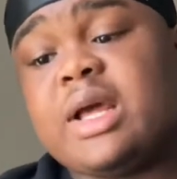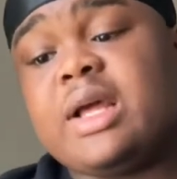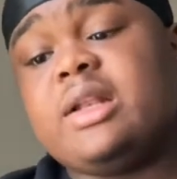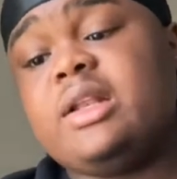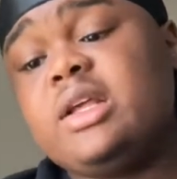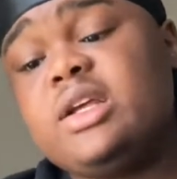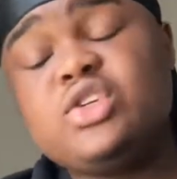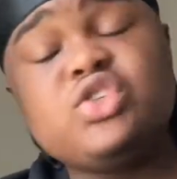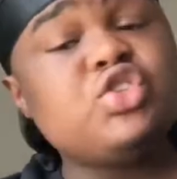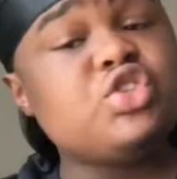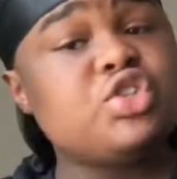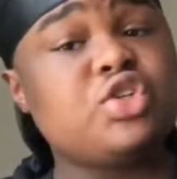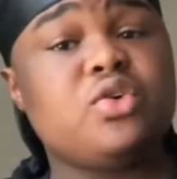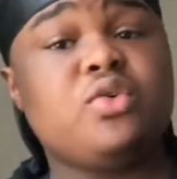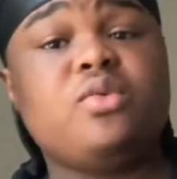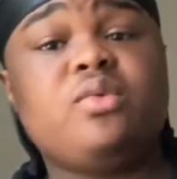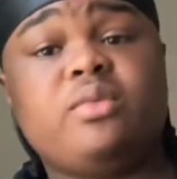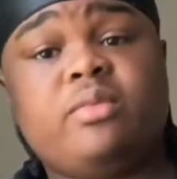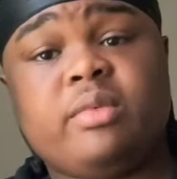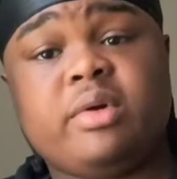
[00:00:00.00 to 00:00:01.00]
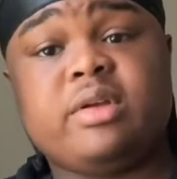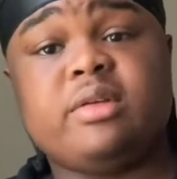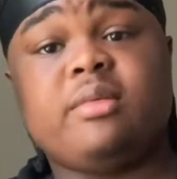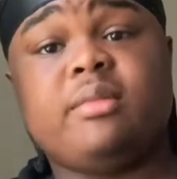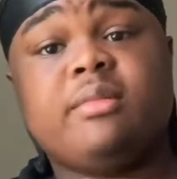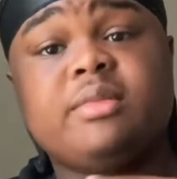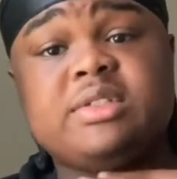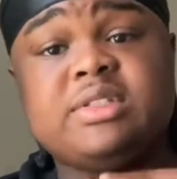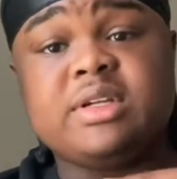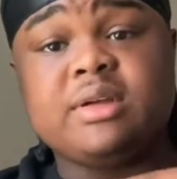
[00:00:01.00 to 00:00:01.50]
This shoe,
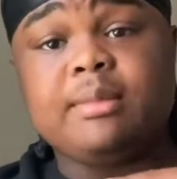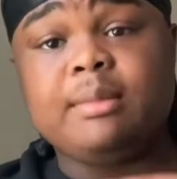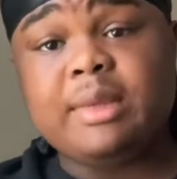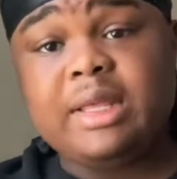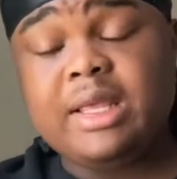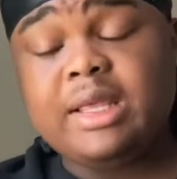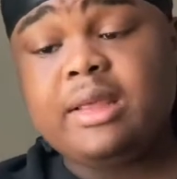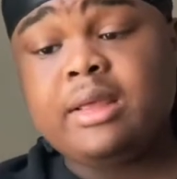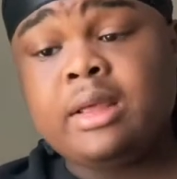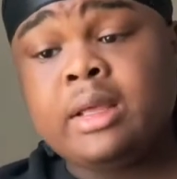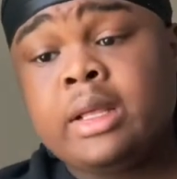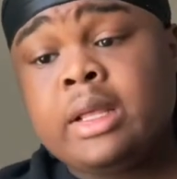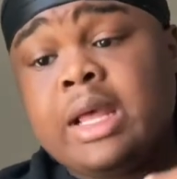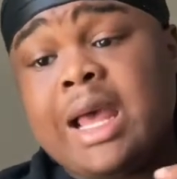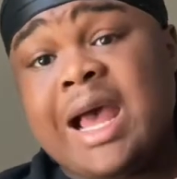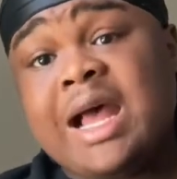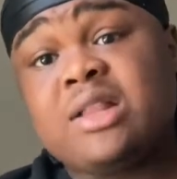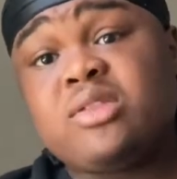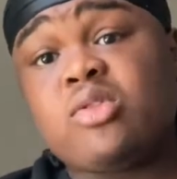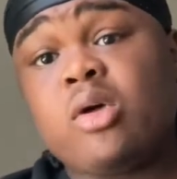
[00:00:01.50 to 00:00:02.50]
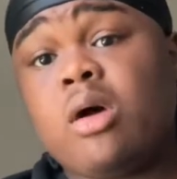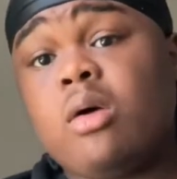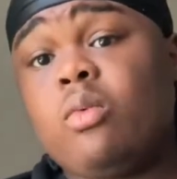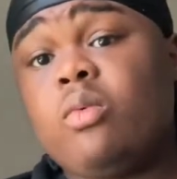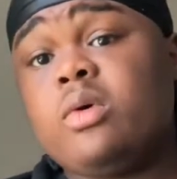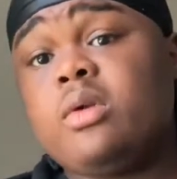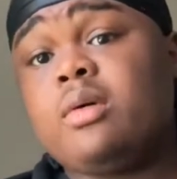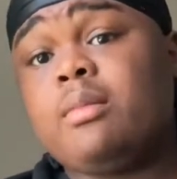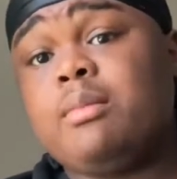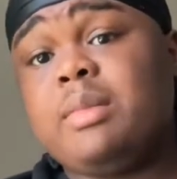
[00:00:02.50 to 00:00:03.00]
well, to me, I thought
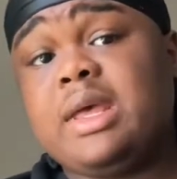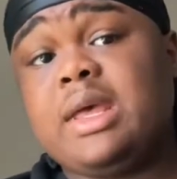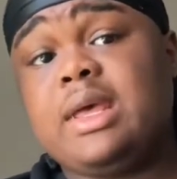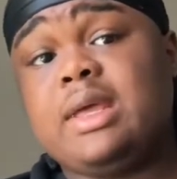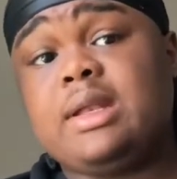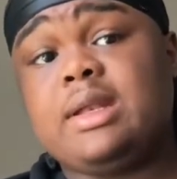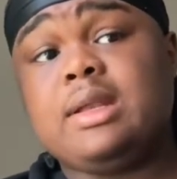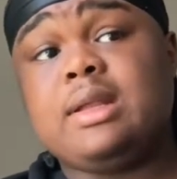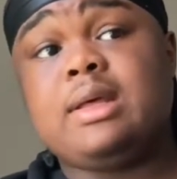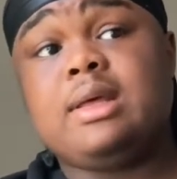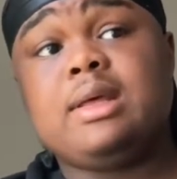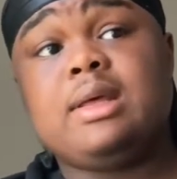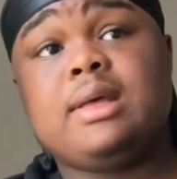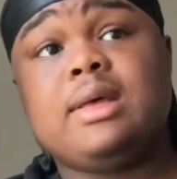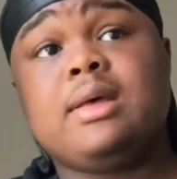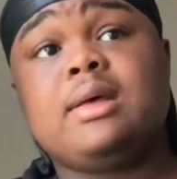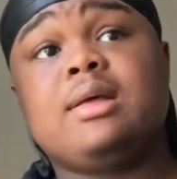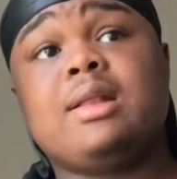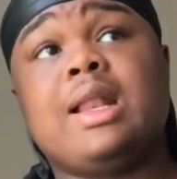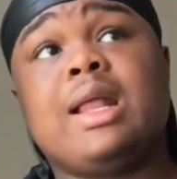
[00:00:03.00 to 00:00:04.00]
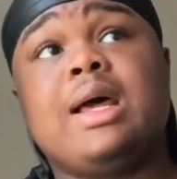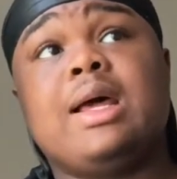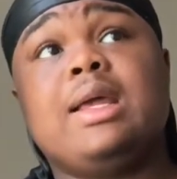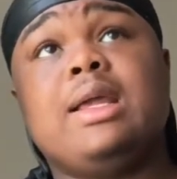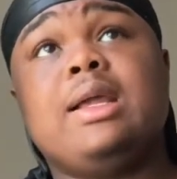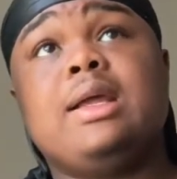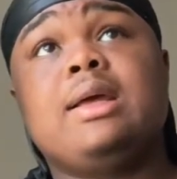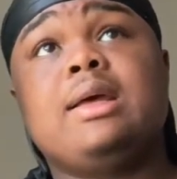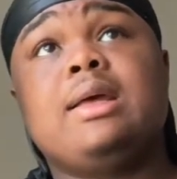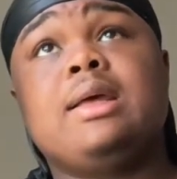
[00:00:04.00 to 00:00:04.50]
would have been like